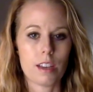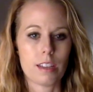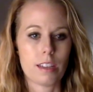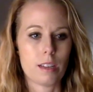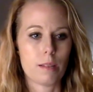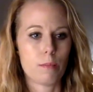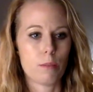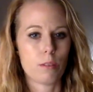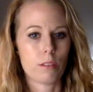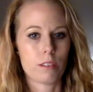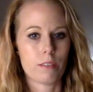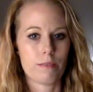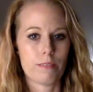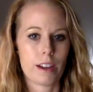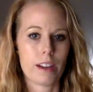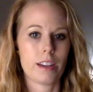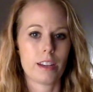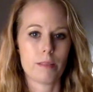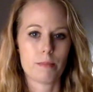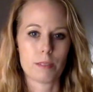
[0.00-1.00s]
and they both
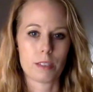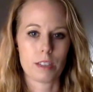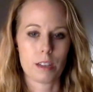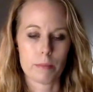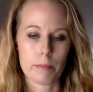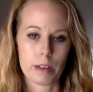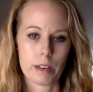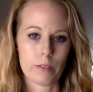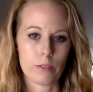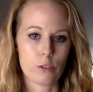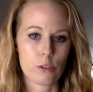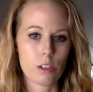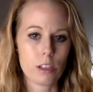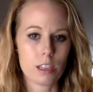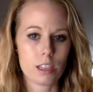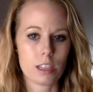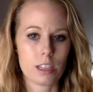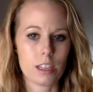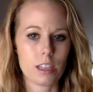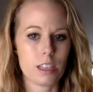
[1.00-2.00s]
invite him to come and have a
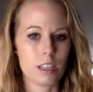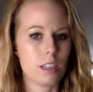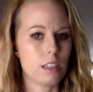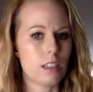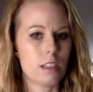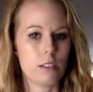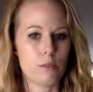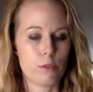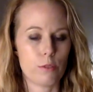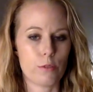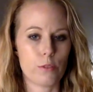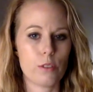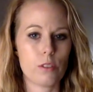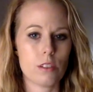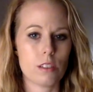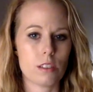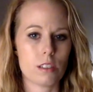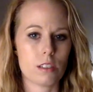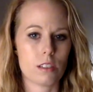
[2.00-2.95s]
drink, and he refuses.